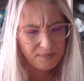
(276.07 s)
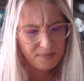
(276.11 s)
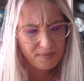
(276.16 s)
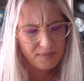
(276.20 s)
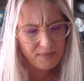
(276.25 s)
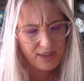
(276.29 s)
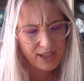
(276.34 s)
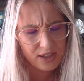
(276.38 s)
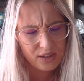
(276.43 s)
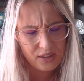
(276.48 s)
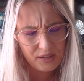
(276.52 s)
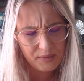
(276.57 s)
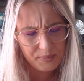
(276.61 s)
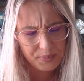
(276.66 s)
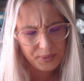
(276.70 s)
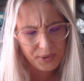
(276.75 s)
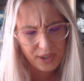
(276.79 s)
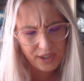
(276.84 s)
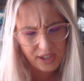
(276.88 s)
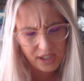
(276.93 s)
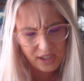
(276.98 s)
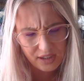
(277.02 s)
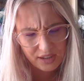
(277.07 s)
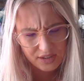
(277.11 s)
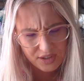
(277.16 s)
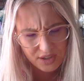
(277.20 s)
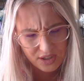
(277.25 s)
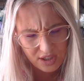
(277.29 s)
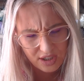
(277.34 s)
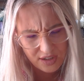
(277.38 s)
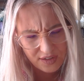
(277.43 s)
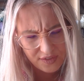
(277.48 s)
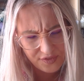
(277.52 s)
Hang on. Product
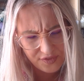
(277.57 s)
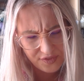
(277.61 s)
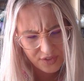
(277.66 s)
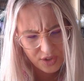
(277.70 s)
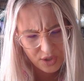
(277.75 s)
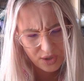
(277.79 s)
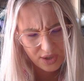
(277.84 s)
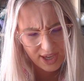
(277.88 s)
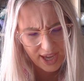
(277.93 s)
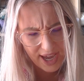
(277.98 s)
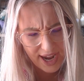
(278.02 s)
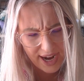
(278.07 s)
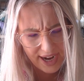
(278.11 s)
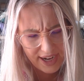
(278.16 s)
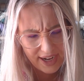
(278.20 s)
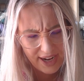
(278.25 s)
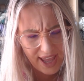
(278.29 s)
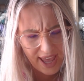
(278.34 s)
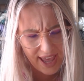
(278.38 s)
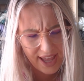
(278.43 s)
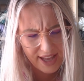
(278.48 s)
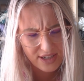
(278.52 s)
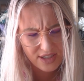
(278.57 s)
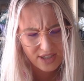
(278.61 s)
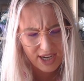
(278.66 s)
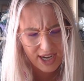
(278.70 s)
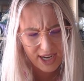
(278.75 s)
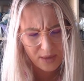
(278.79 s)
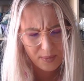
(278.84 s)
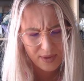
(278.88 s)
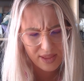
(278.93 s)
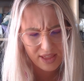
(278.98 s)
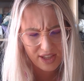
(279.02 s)
of UK, hand
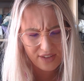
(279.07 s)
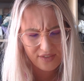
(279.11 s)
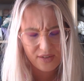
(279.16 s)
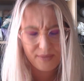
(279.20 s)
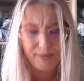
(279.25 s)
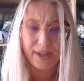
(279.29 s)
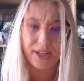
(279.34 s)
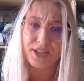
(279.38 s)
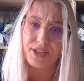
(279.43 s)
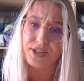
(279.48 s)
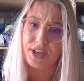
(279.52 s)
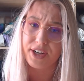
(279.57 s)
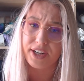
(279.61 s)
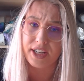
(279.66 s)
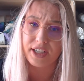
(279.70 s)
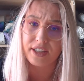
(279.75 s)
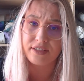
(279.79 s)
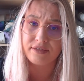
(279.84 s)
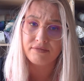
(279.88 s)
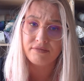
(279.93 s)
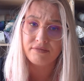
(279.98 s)
dyed with love in Minnesota.